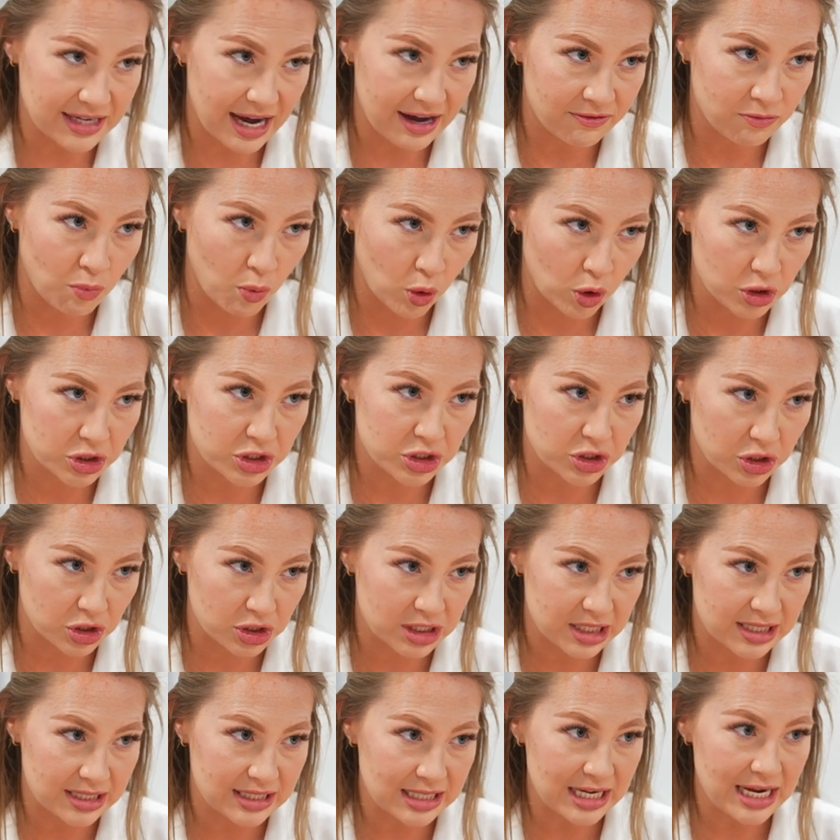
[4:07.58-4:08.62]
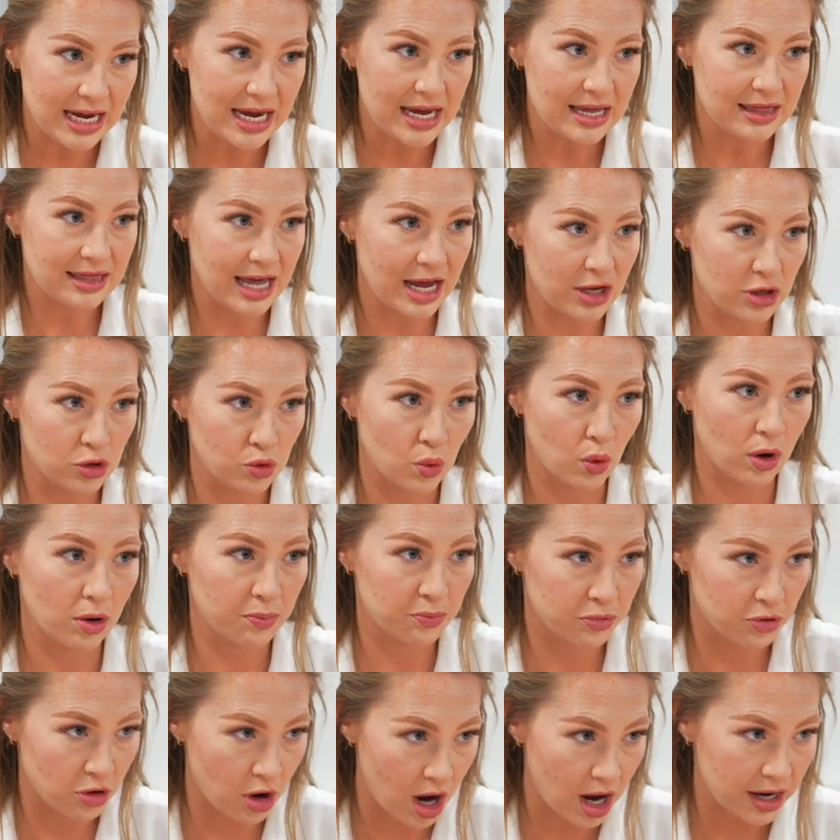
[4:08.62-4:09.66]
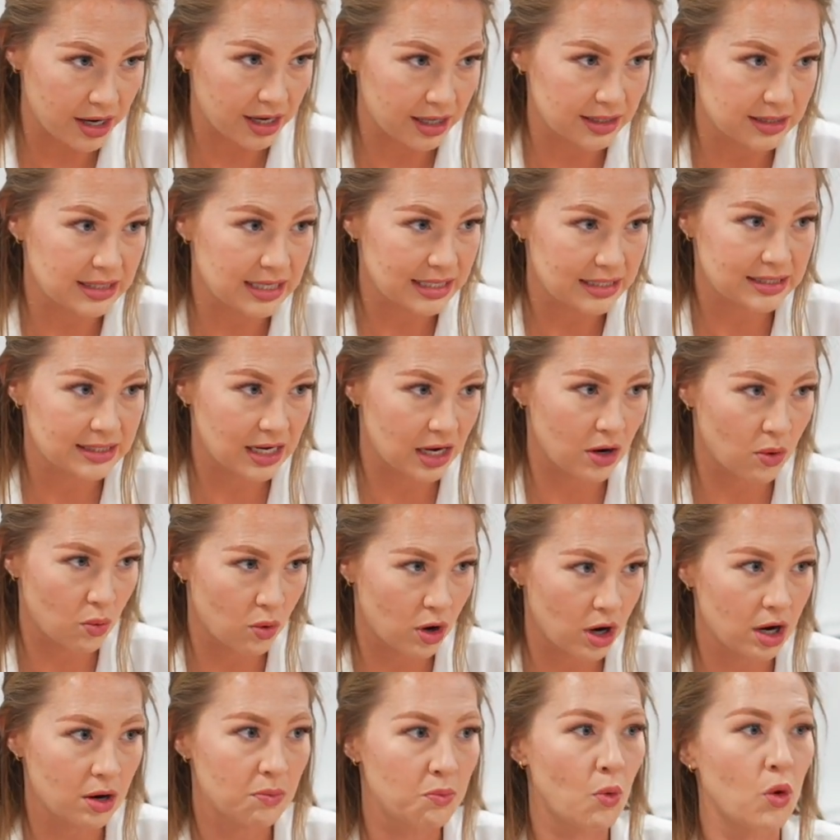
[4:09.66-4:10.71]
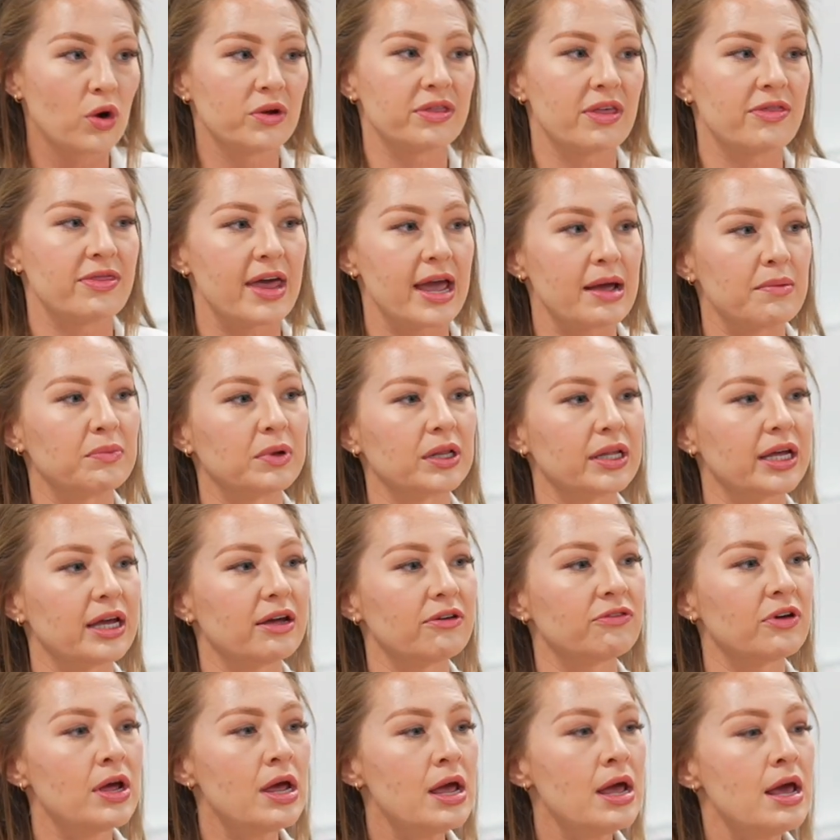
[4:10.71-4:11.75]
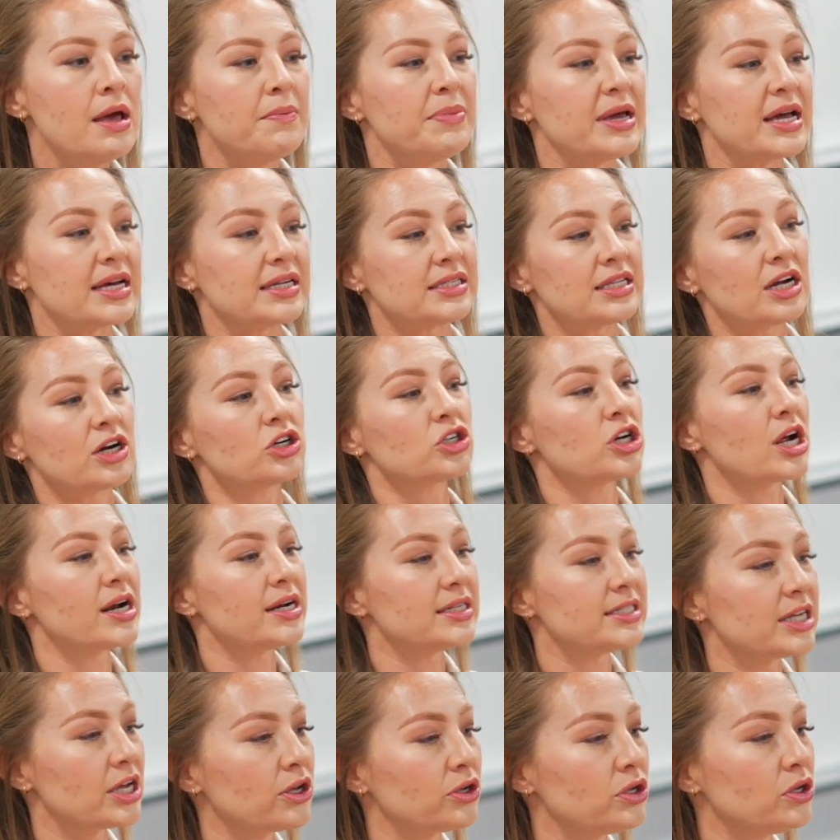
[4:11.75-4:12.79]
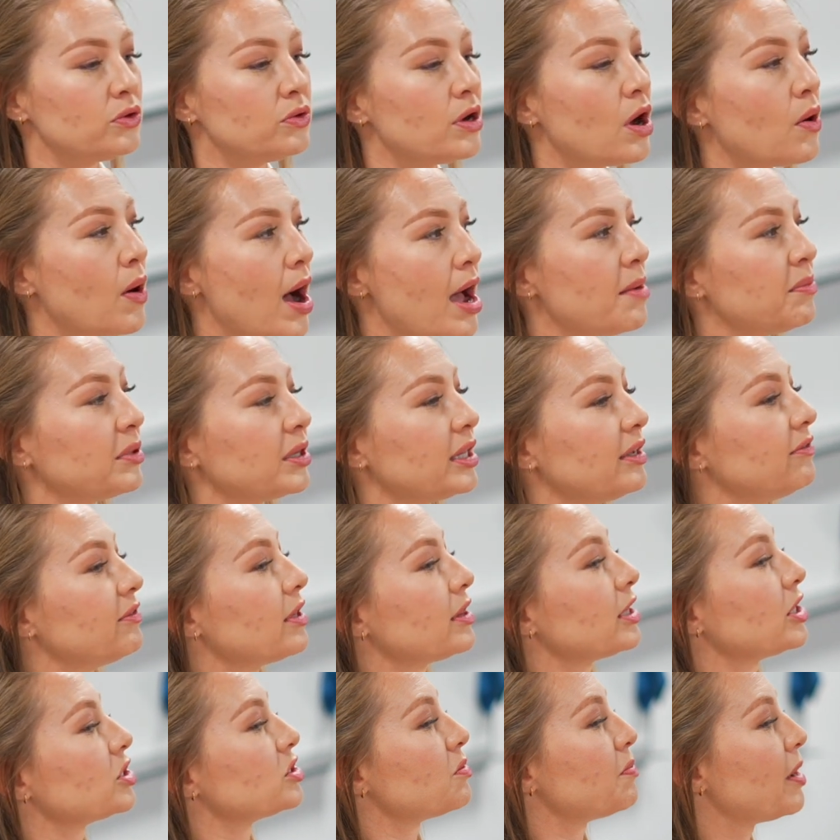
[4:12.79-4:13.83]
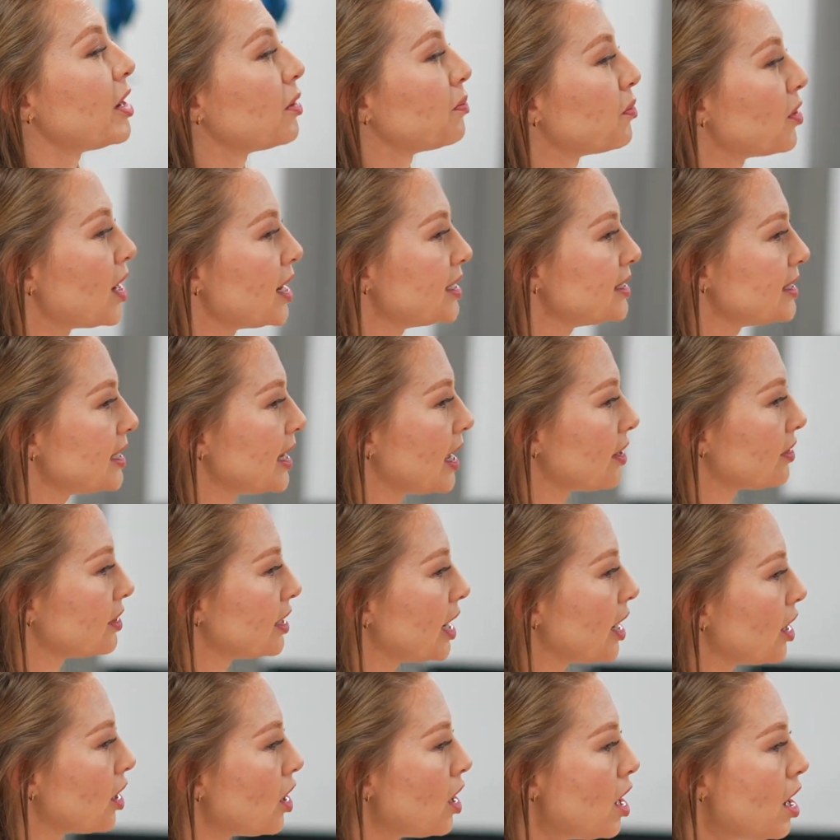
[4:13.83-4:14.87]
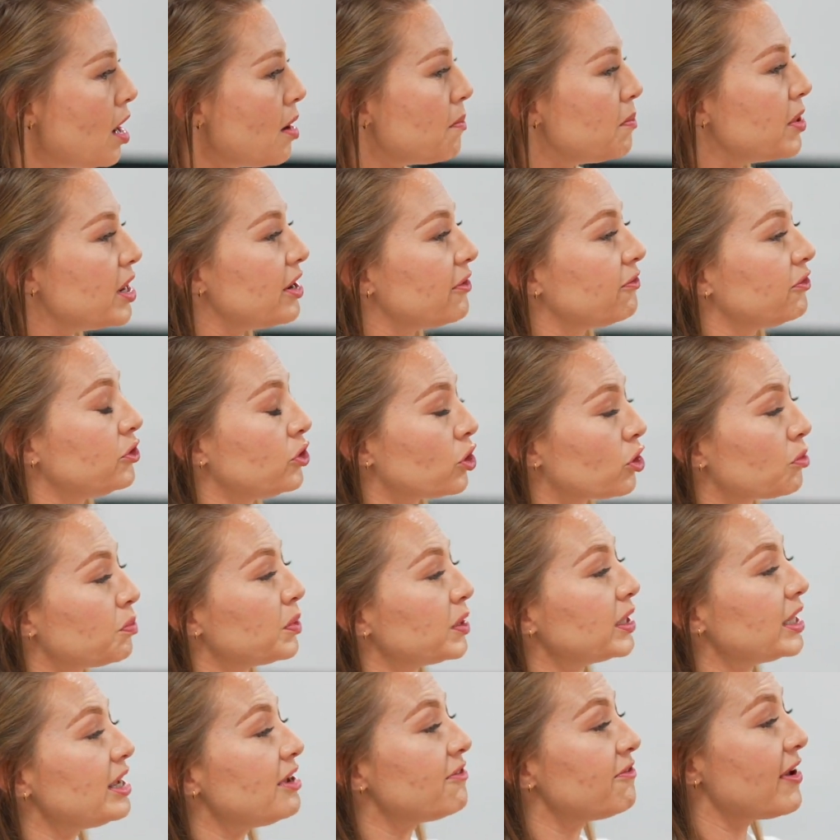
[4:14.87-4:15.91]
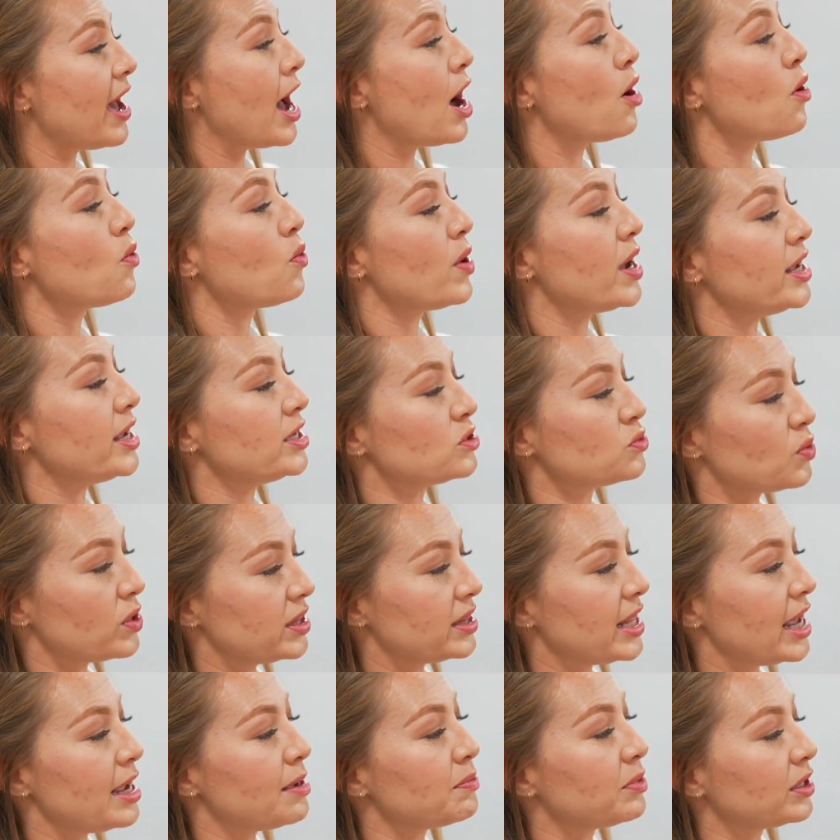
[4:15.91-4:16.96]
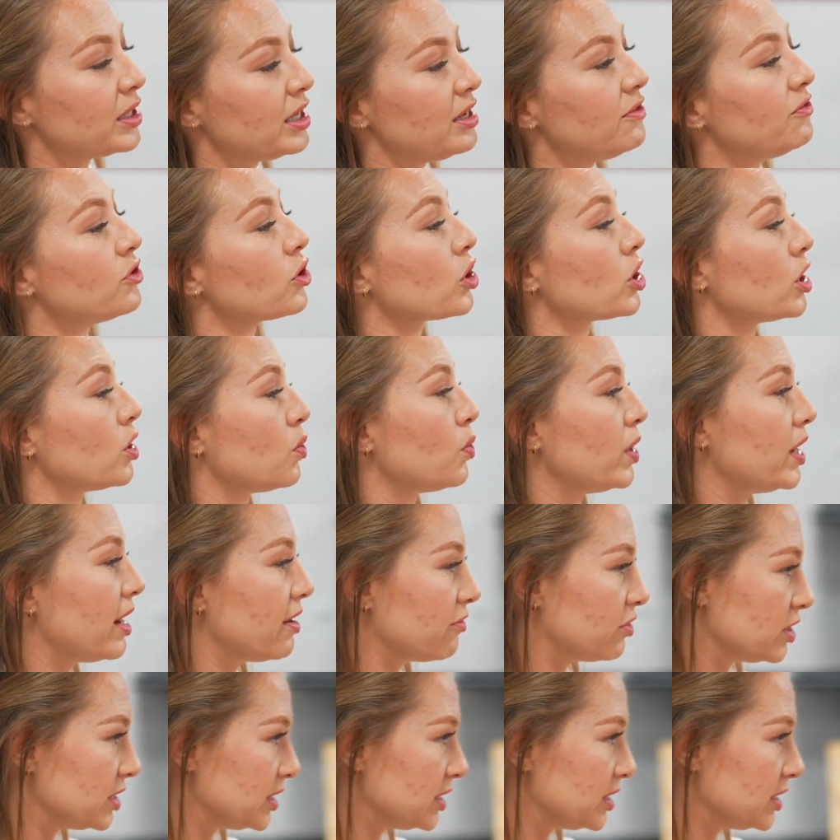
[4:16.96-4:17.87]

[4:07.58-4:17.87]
to have more certainty that your product is going to work more than they believe, because they're trying to tell you, no, I believe that there's a better pricing out there. But if your belief outweighs what they believe, you're going to win every